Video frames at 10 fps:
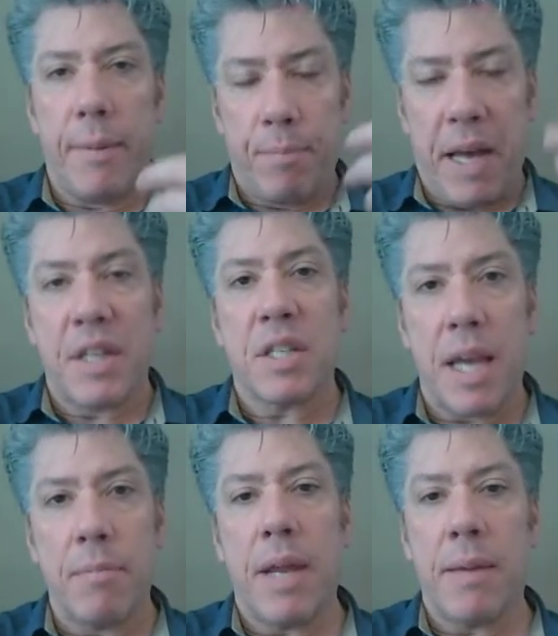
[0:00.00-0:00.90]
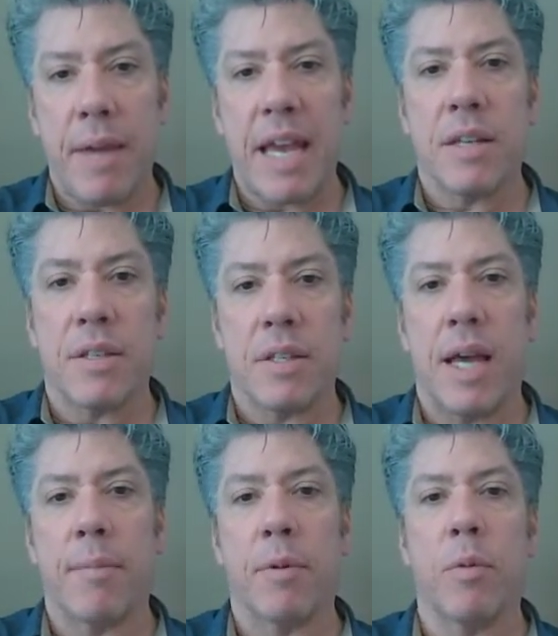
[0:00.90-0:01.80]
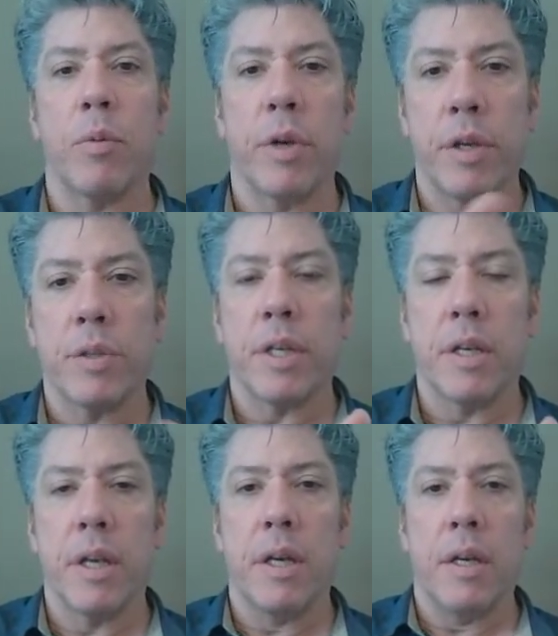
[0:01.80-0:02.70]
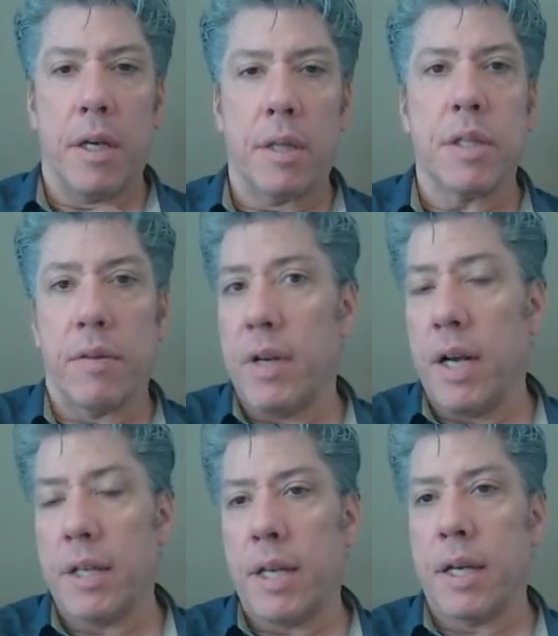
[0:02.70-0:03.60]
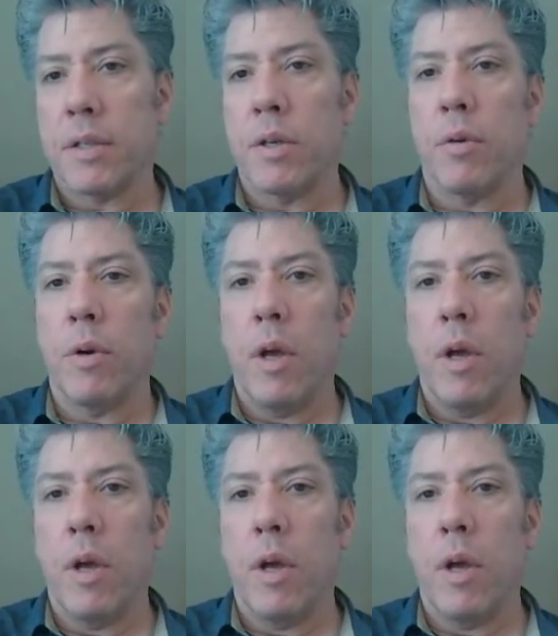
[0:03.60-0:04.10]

by the same name as the timer when we're using a set of contacts. So